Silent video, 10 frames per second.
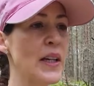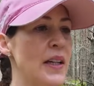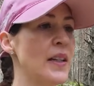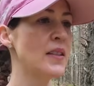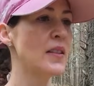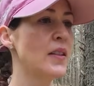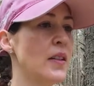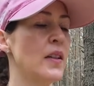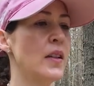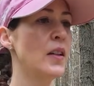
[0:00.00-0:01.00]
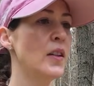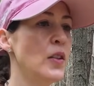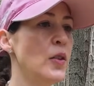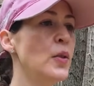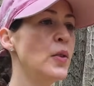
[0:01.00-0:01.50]
his
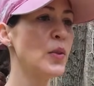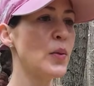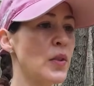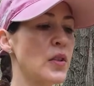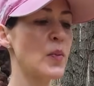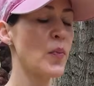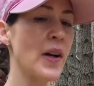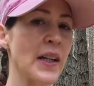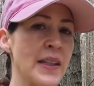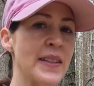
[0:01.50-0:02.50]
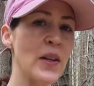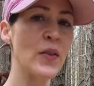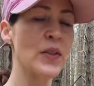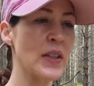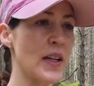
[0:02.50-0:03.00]
usual sprightly
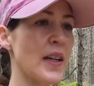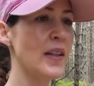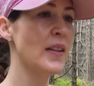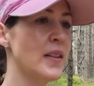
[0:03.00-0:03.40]
self today.